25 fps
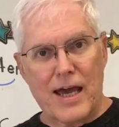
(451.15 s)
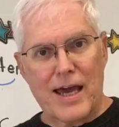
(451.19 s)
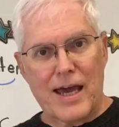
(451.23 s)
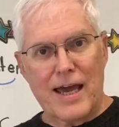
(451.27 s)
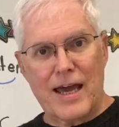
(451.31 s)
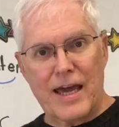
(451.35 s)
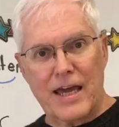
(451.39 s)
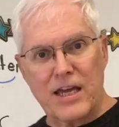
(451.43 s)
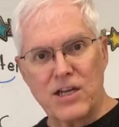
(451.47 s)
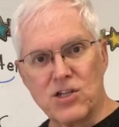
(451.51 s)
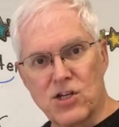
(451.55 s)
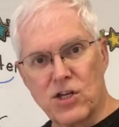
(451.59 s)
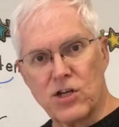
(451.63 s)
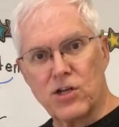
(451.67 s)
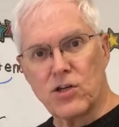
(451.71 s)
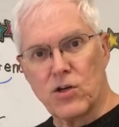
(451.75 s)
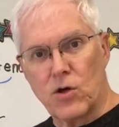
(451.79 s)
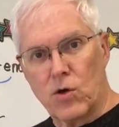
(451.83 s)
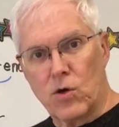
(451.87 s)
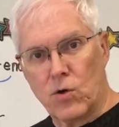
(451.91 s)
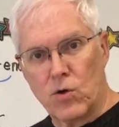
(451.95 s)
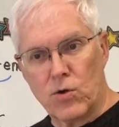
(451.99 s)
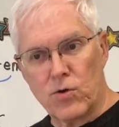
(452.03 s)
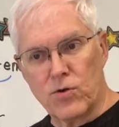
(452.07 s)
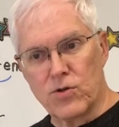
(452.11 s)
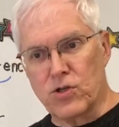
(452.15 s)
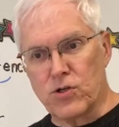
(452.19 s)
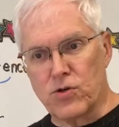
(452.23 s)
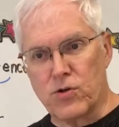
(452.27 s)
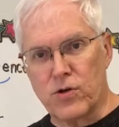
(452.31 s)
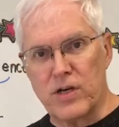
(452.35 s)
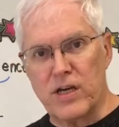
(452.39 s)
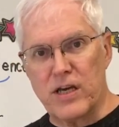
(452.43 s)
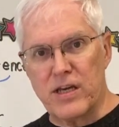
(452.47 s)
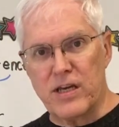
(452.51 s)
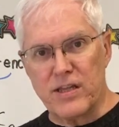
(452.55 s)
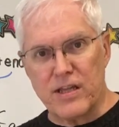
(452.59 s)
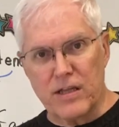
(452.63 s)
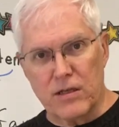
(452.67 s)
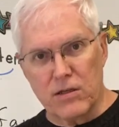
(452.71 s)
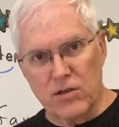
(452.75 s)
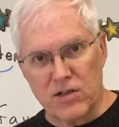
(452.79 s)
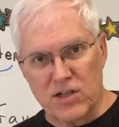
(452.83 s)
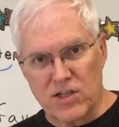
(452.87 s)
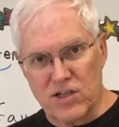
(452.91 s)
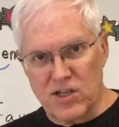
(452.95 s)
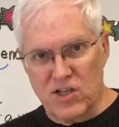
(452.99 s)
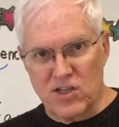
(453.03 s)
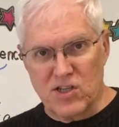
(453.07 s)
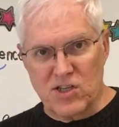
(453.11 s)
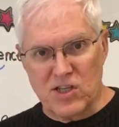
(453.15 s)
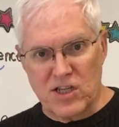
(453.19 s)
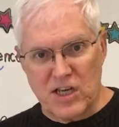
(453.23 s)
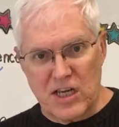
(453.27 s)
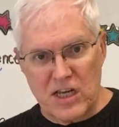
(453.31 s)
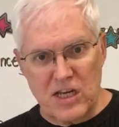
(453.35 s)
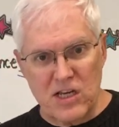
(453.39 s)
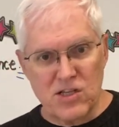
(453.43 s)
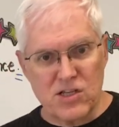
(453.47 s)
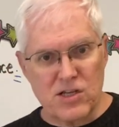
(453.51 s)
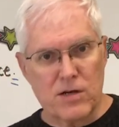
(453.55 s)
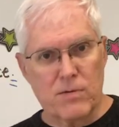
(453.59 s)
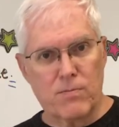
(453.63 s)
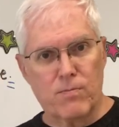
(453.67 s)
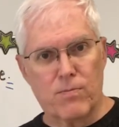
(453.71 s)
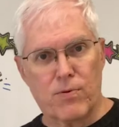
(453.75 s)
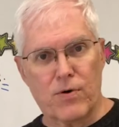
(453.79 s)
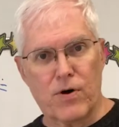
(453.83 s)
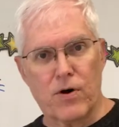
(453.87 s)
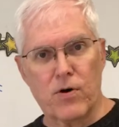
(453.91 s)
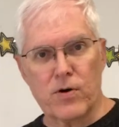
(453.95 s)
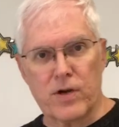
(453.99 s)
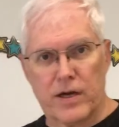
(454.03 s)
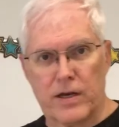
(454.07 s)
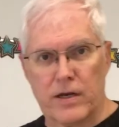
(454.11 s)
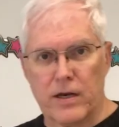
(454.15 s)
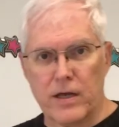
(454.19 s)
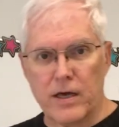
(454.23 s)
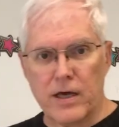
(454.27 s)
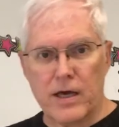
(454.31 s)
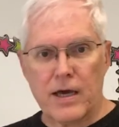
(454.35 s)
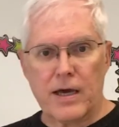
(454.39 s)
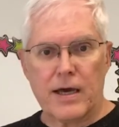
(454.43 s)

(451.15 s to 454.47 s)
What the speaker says: ancient old tree that looked diseased and broken,